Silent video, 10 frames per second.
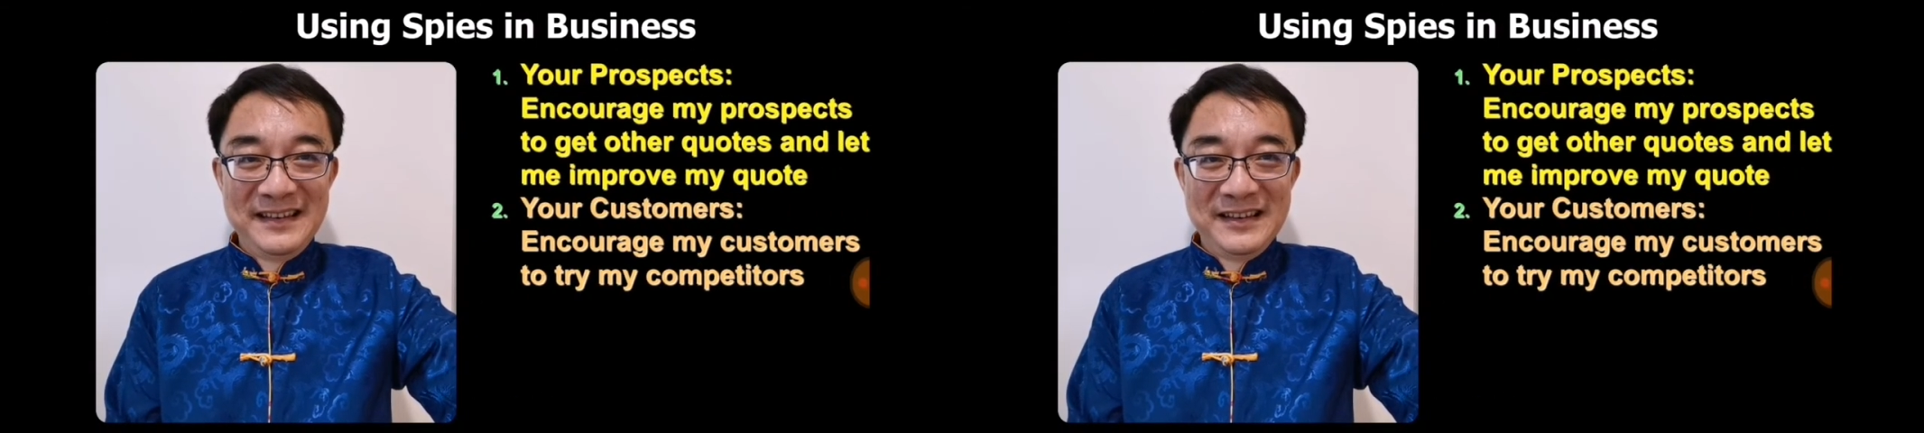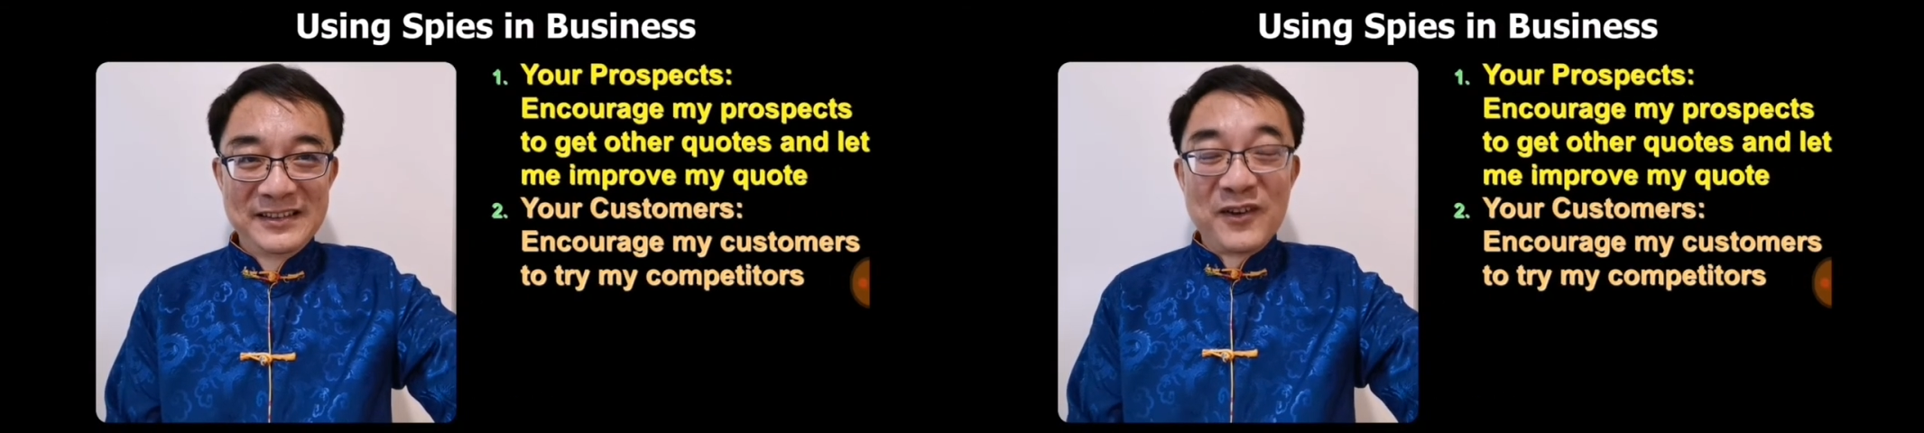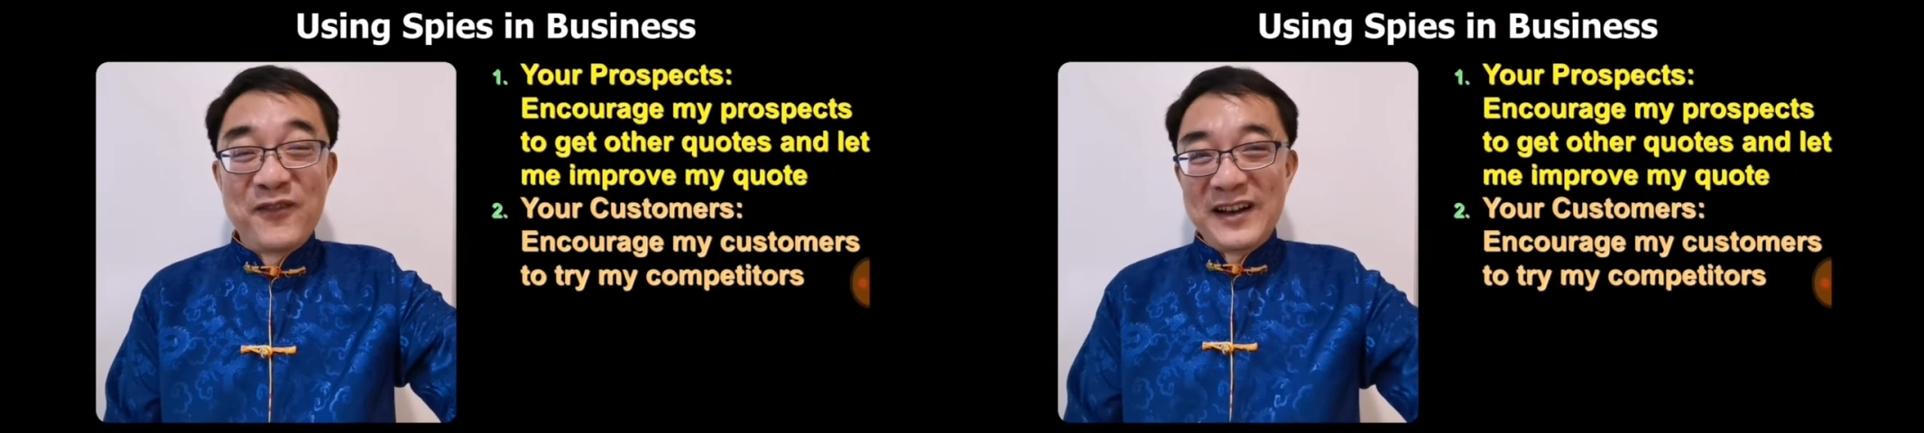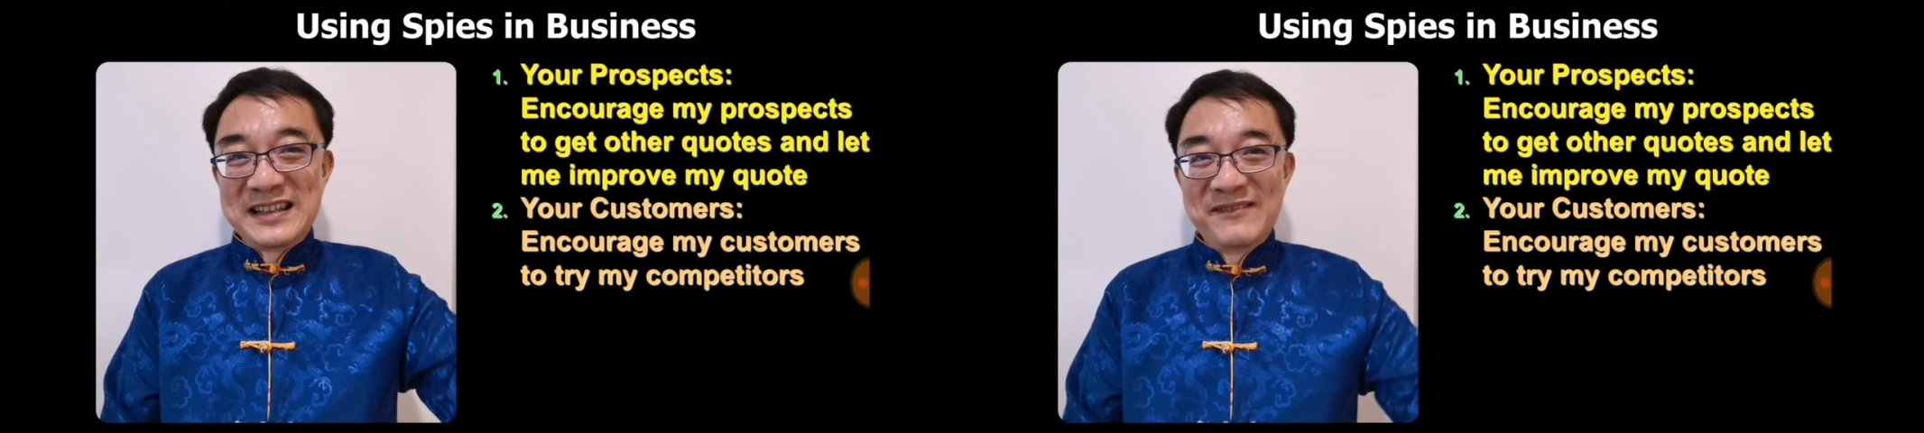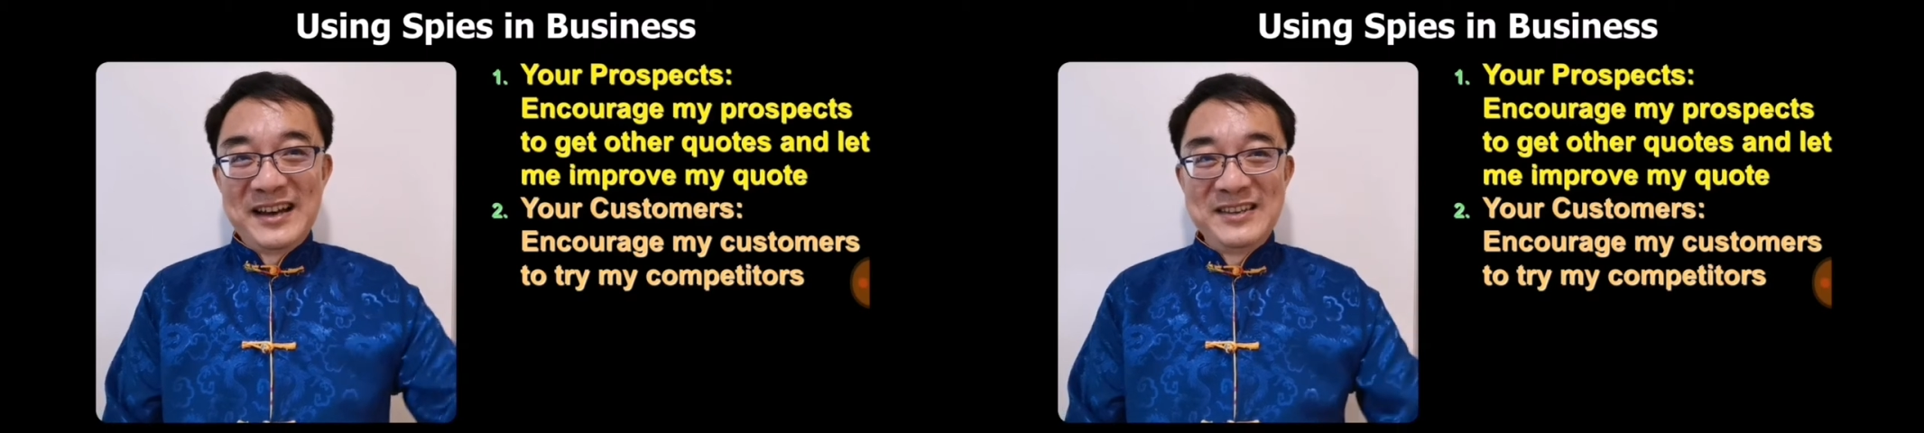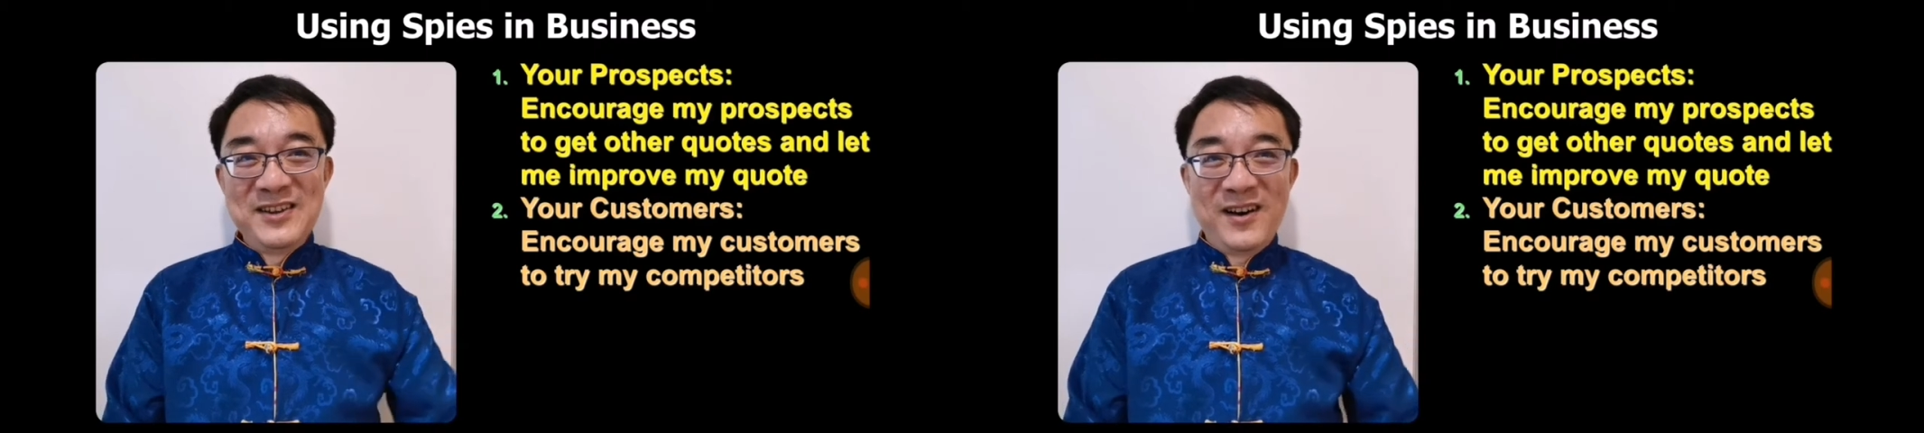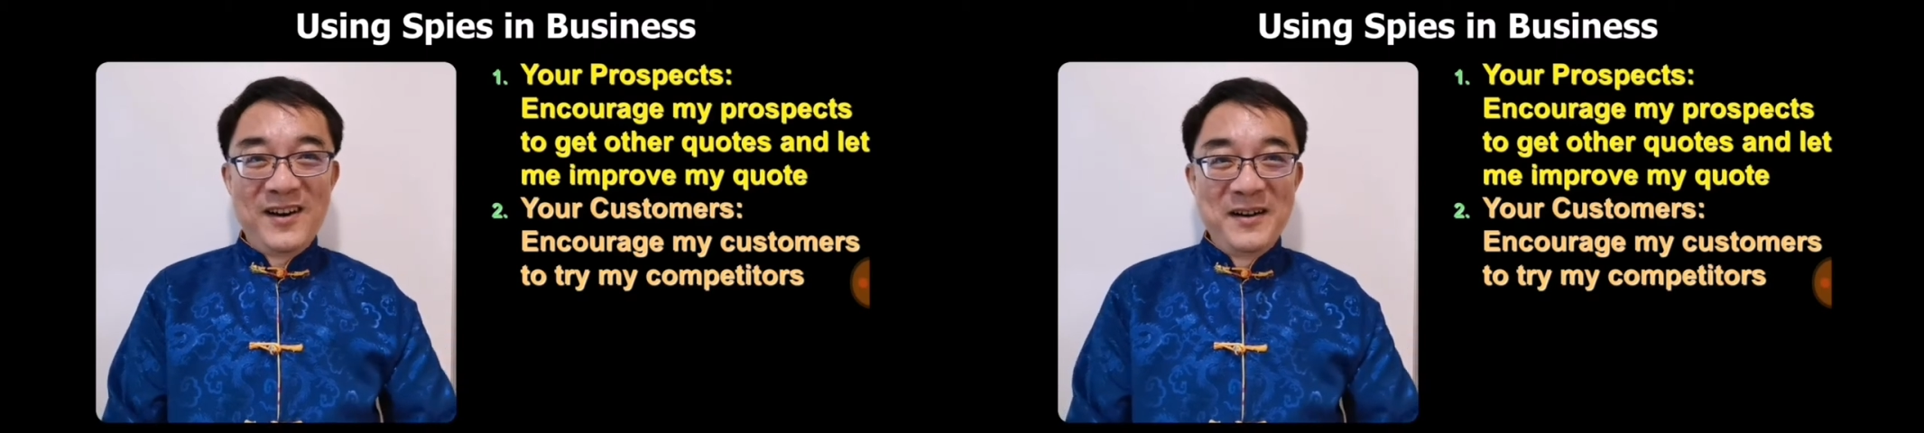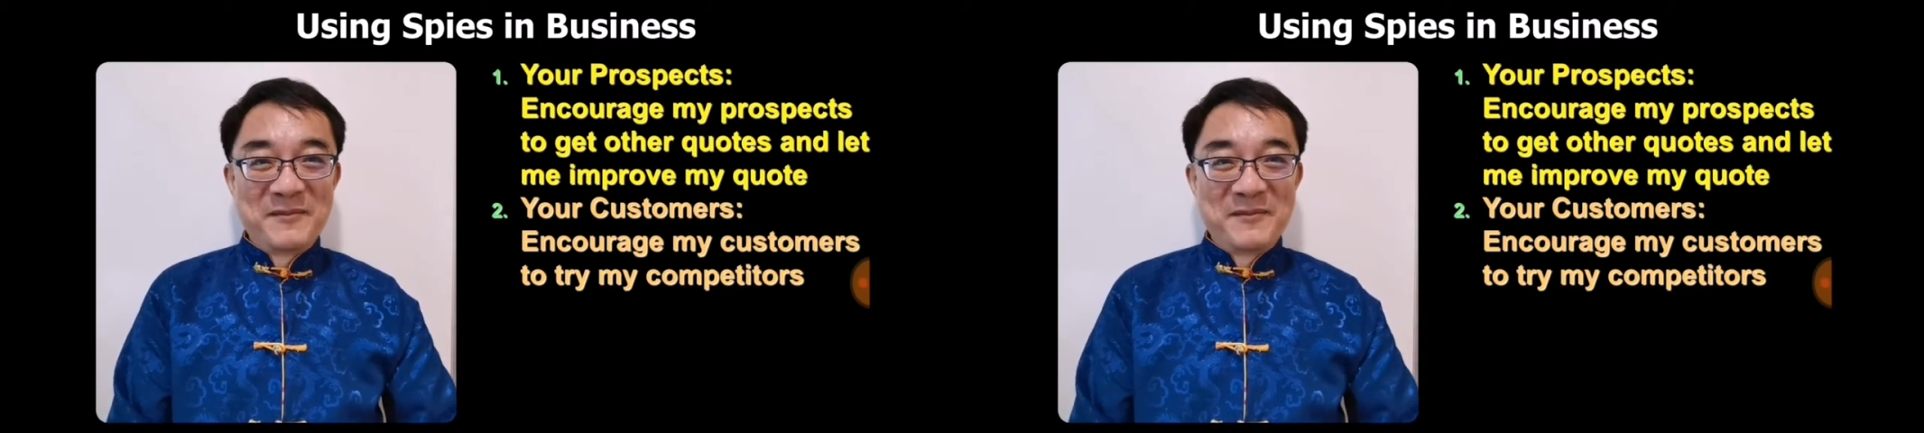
So for example, your